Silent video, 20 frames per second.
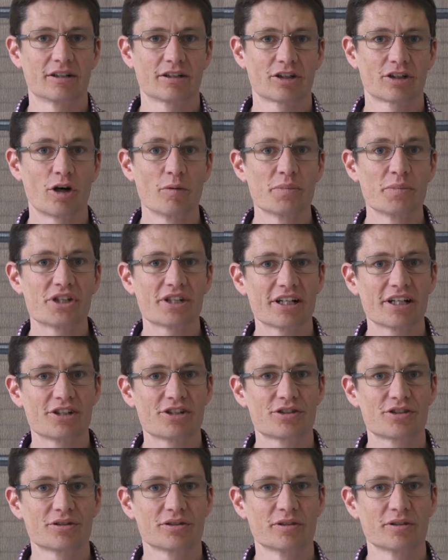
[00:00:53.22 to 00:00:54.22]

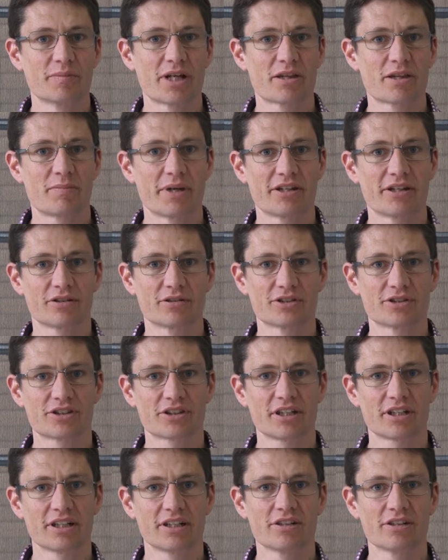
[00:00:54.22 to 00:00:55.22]
computational and mathematical
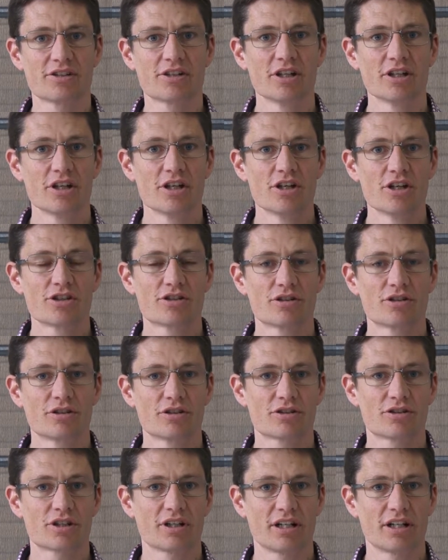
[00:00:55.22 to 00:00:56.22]
science
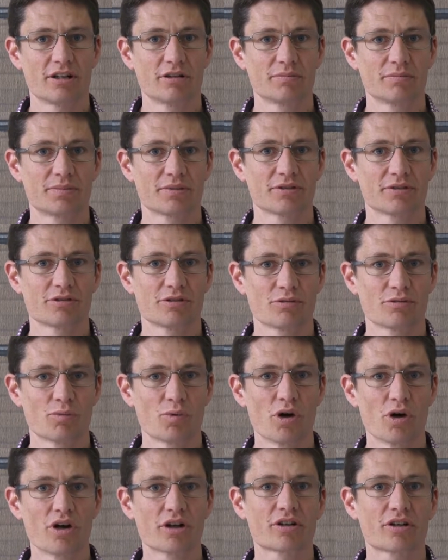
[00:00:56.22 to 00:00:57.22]
to help
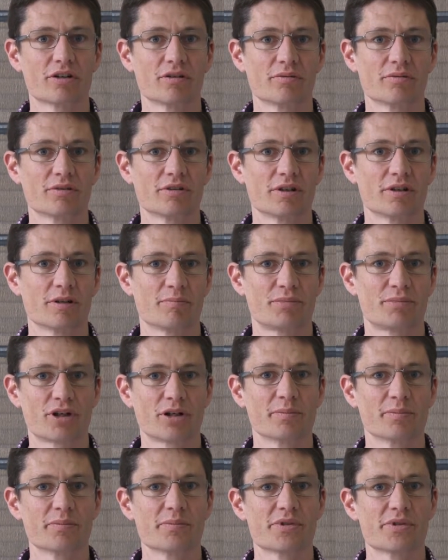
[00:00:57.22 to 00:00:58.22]
work on
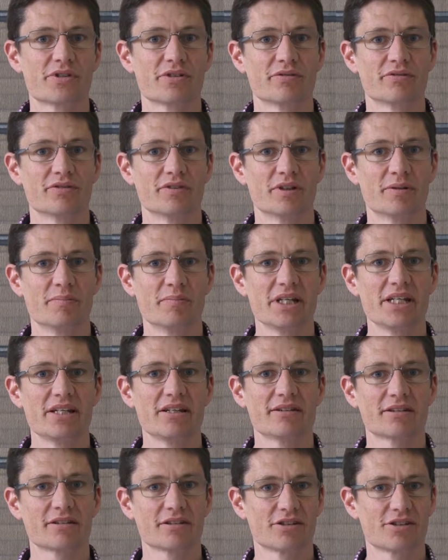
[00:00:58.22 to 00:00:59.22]
problems of
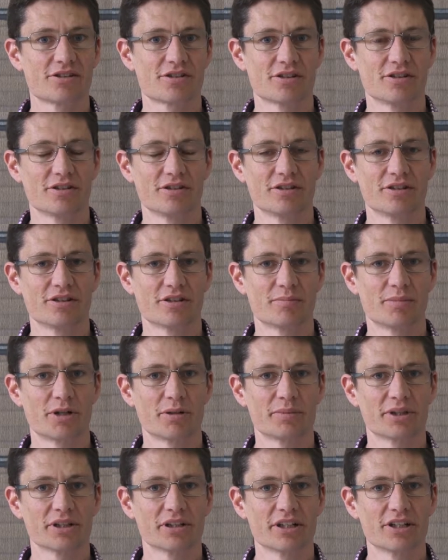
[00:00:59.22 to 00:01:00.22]
immediate concern in the
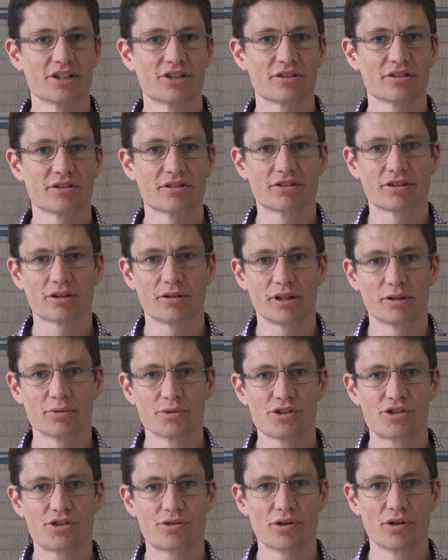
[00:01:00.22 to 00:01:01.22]
population. So I
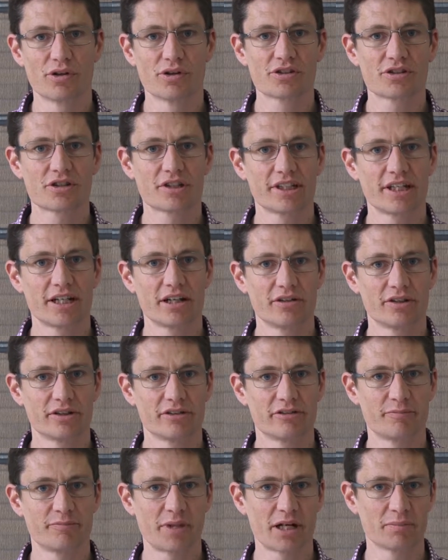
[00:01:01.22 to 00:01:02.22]
was drawn to the area
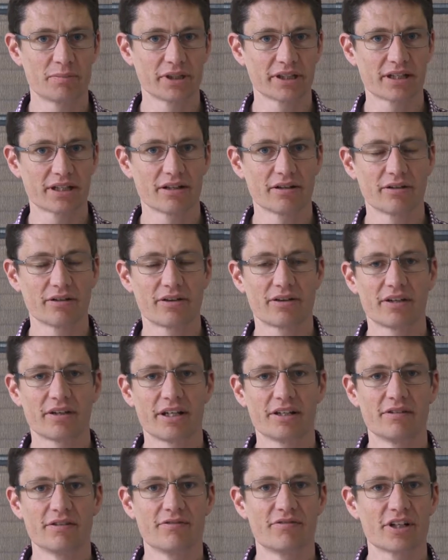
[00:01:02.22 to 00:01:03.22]
of public health
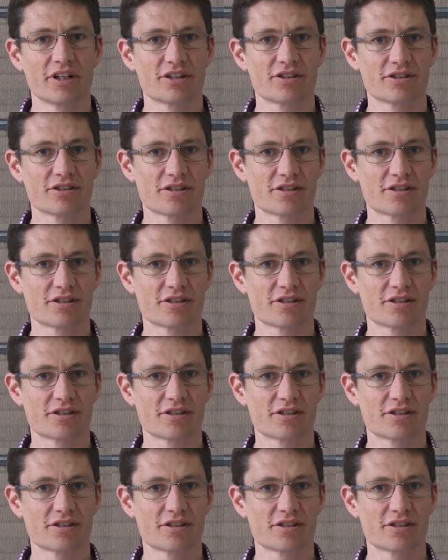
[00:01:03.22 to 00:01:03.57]
and infectious